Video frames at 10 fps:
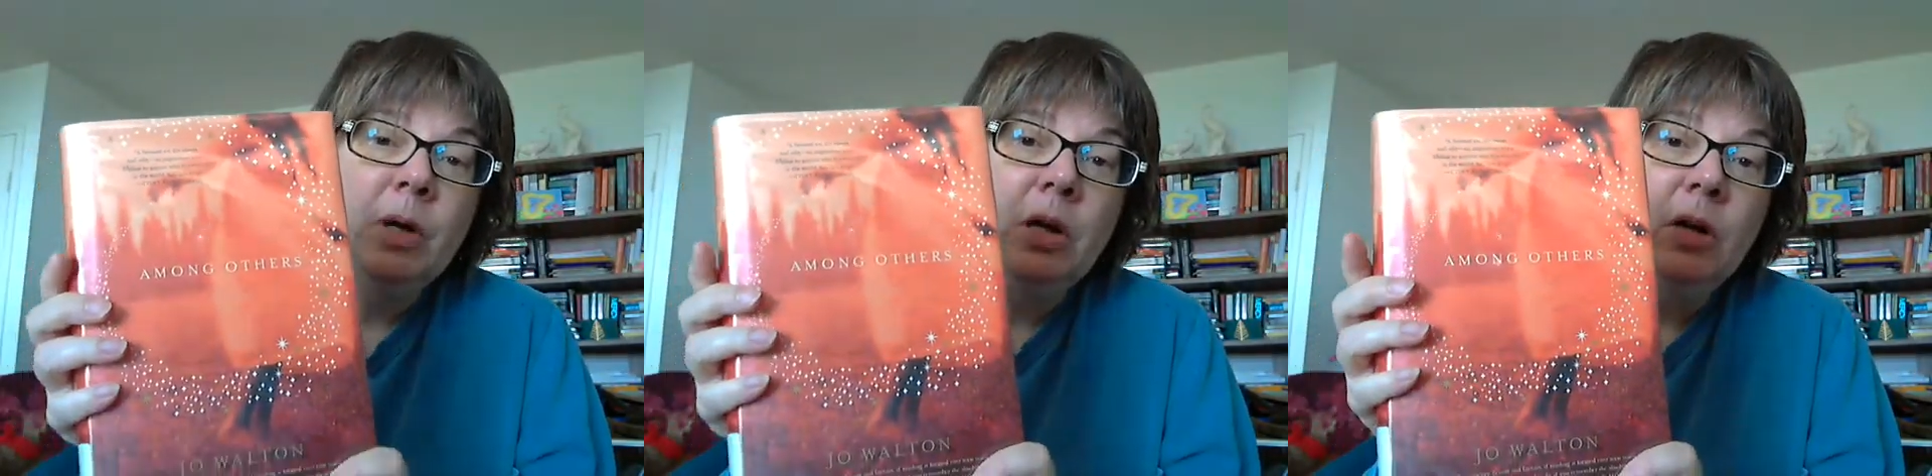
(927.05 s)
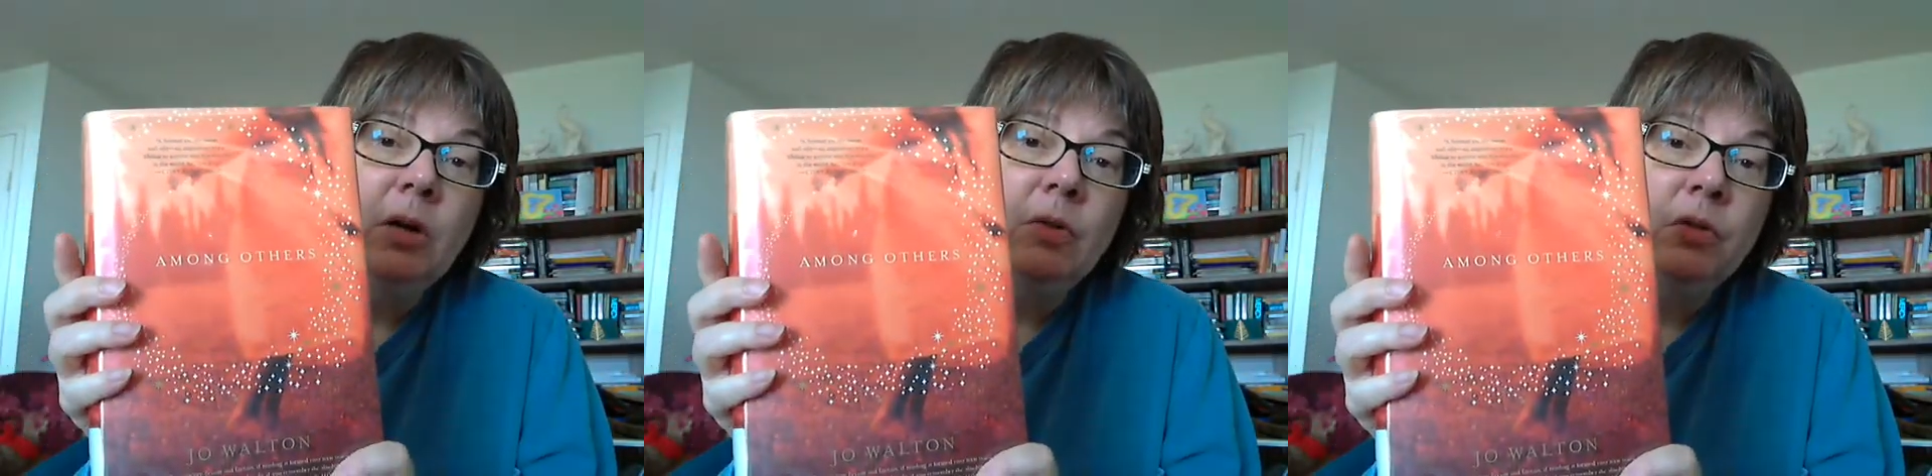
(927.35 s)

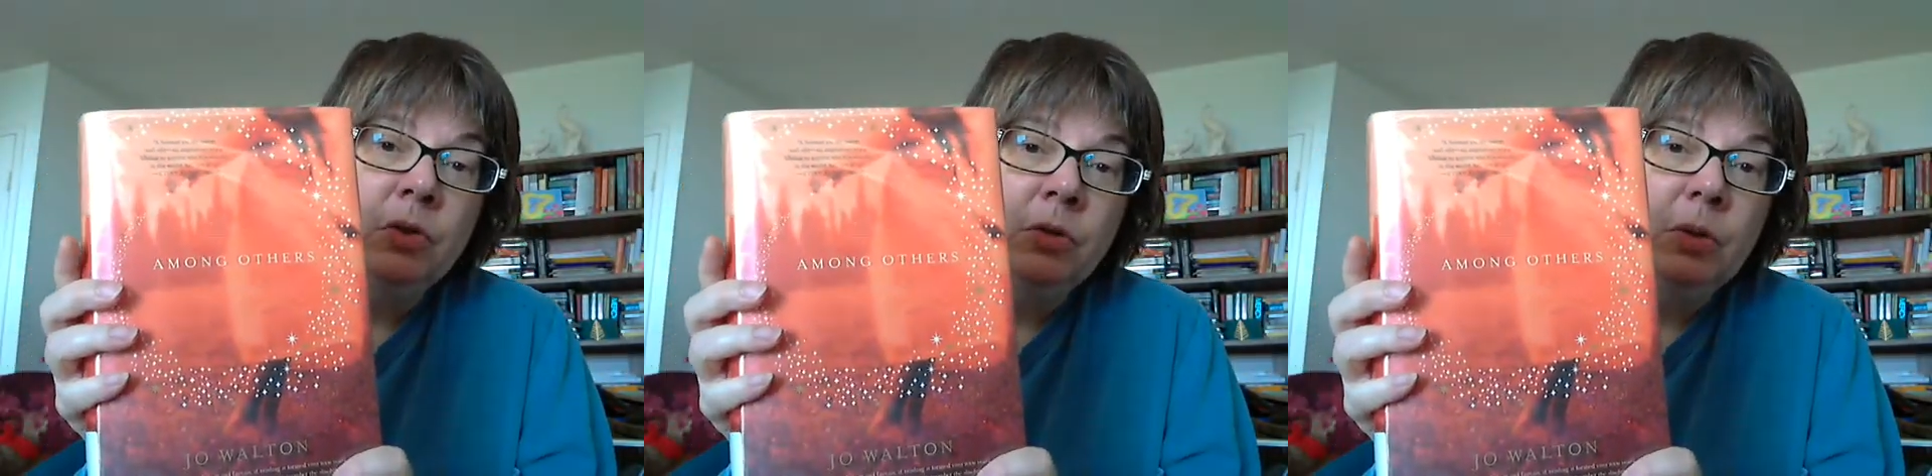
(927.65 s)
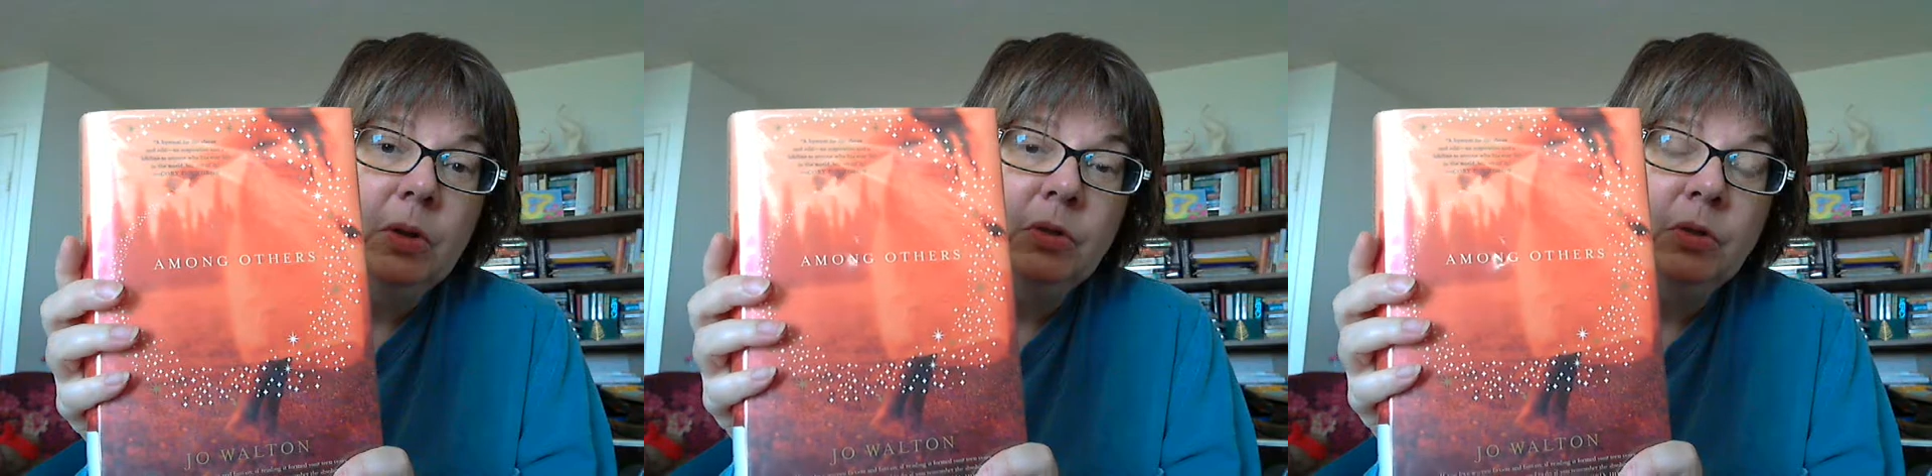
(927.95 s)
of
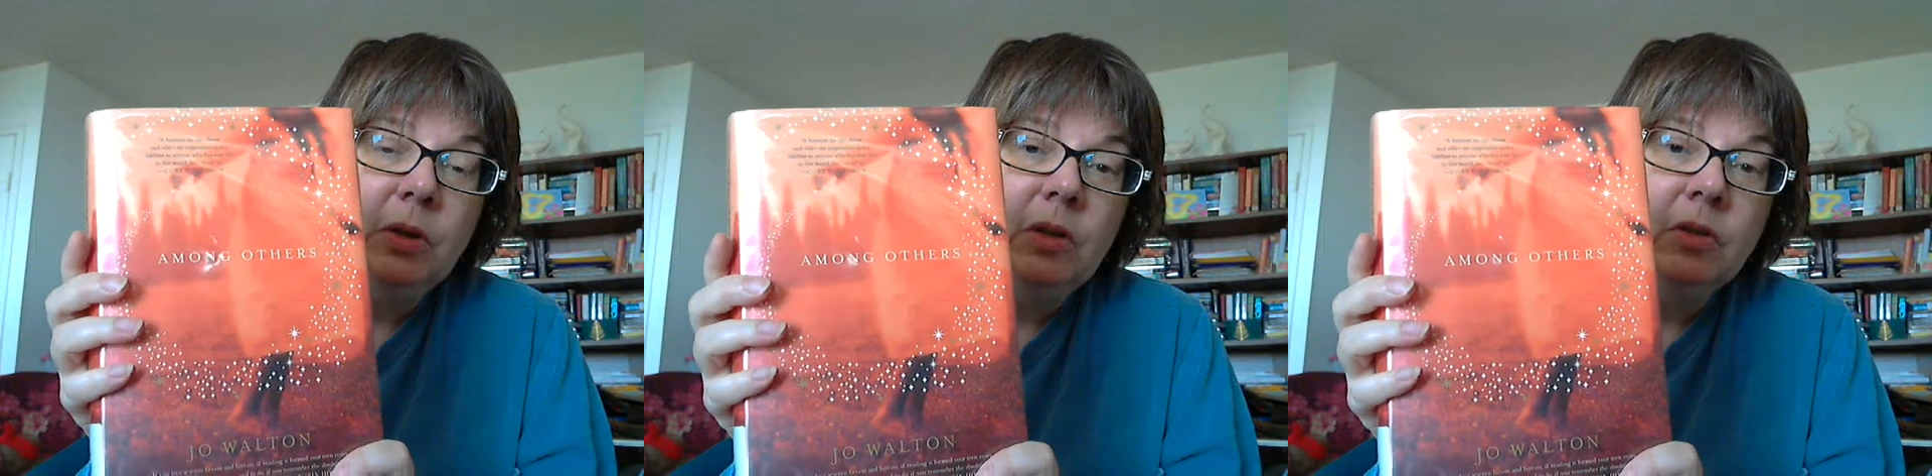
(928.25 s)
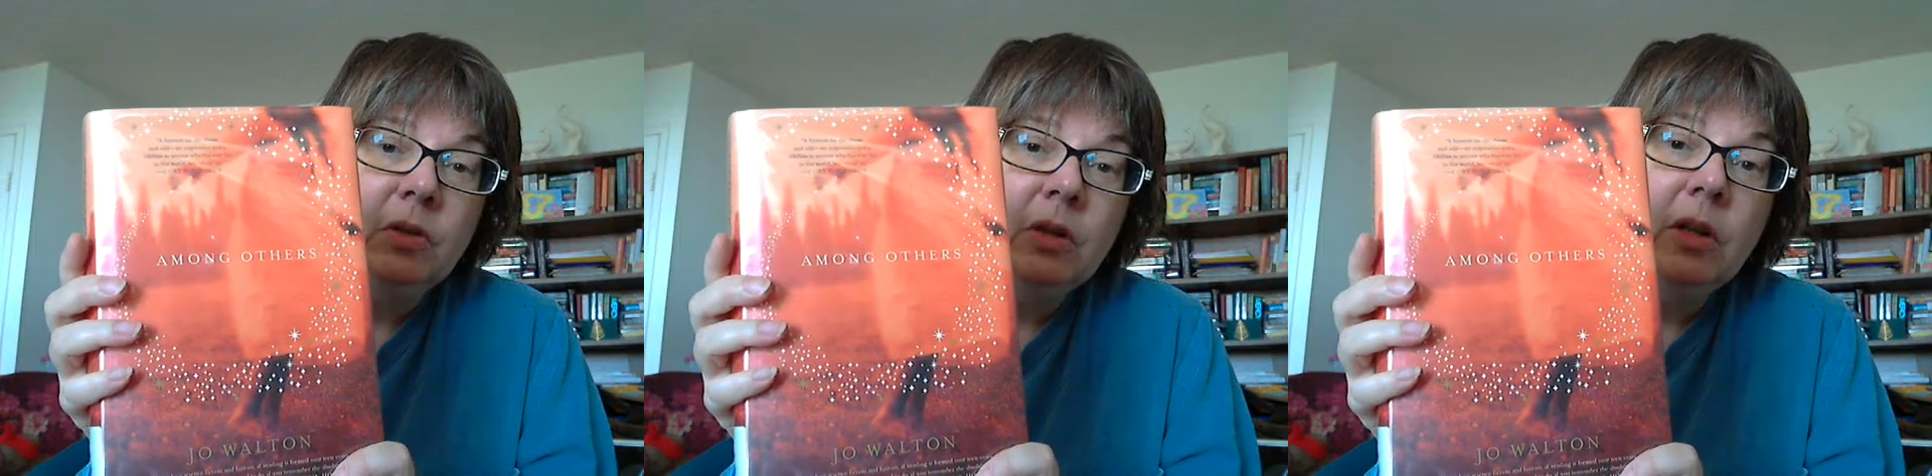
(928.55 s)
journal entries,